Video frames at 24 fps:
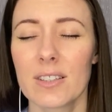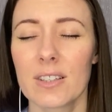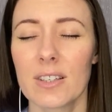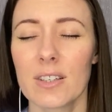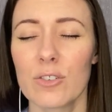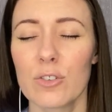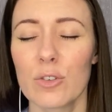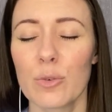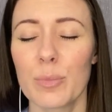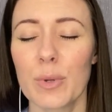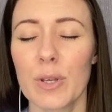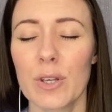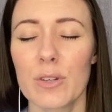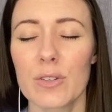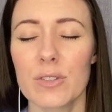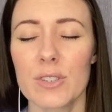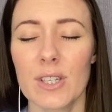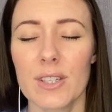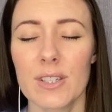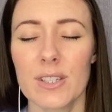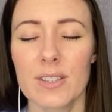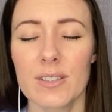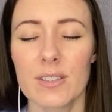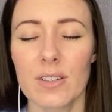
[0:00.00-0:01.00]
and repels
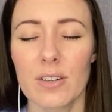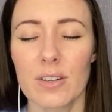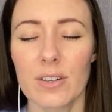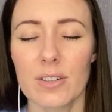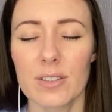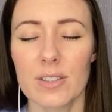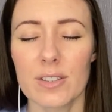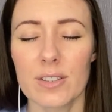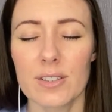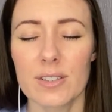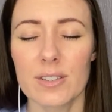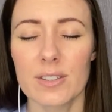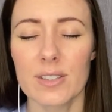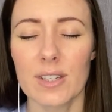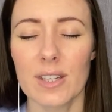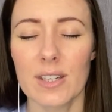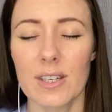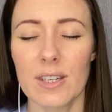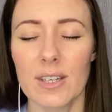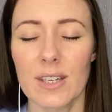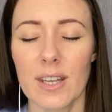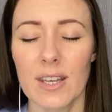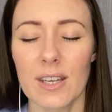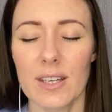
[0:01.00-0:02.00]
any darkness,
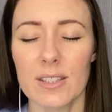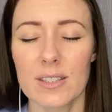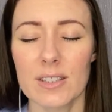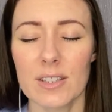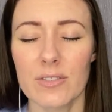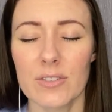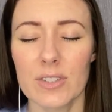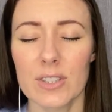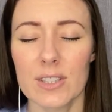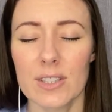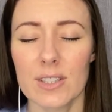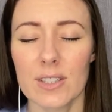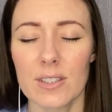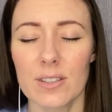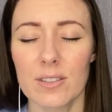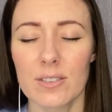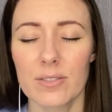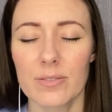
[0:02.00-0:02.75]
any negativity.